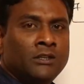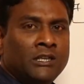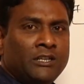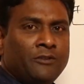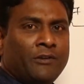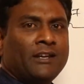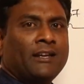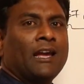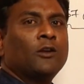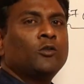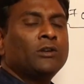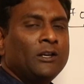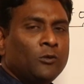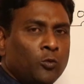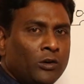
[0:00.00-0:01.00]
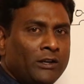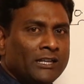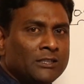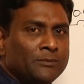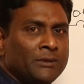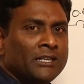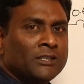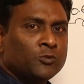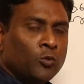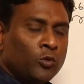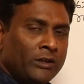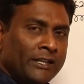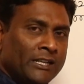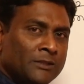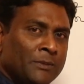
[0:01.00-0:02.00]
If I calculate voltage base
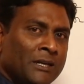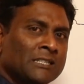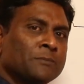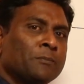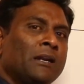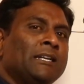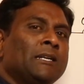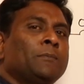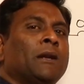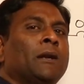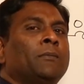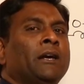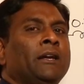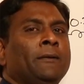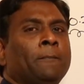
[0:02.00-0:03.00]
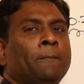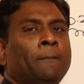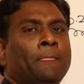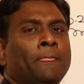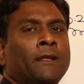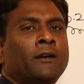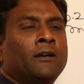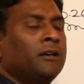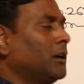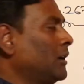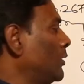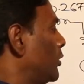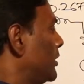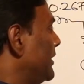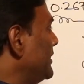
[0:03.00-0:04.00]
multiplied by
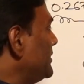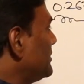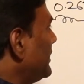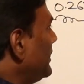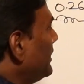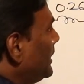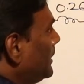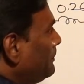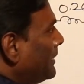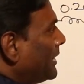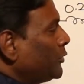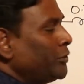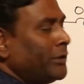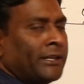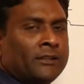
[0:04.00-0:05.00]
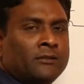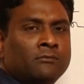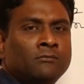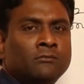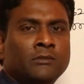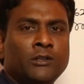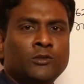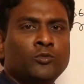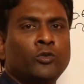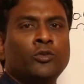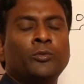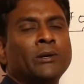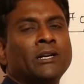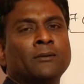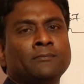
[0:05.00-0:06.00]
per unit is going
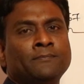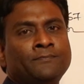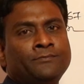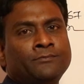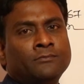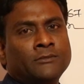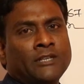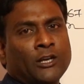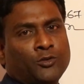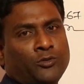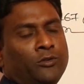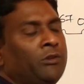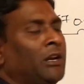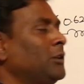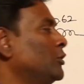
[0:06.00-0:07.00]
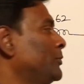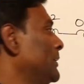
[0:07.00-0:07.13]
to become actual value,